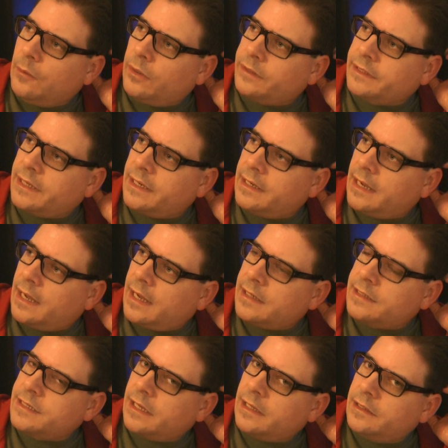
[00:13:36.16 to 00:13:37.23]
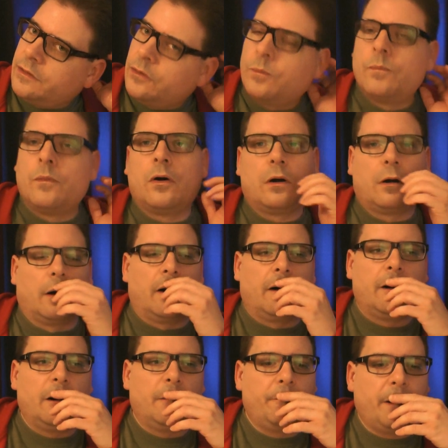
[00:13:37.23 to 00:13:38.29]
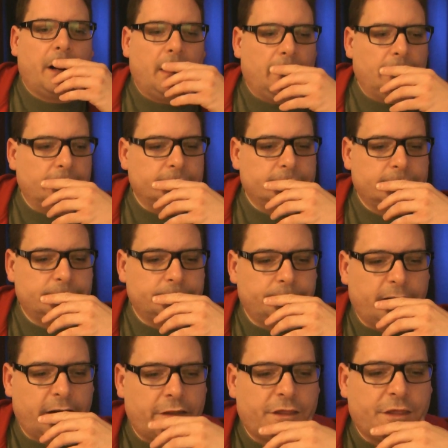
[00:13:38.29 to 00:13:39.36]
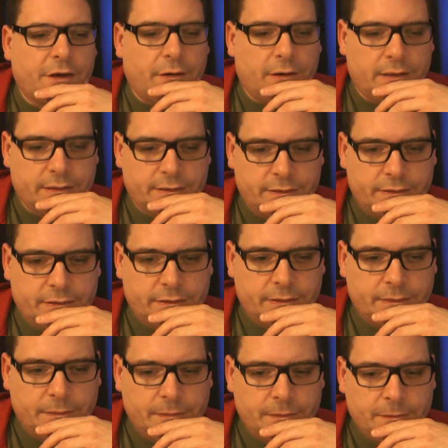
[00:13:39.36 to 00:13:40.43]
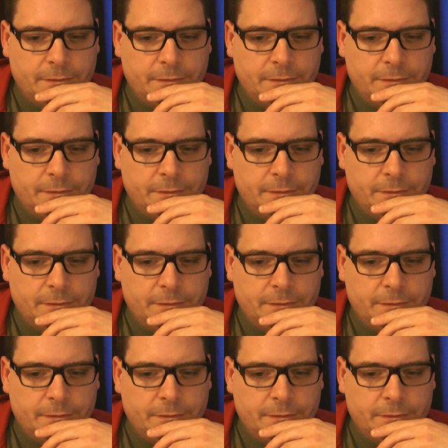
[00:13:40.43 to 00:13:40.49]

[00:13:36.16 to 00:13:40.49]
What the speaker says: what can I tell you more about my thoughts?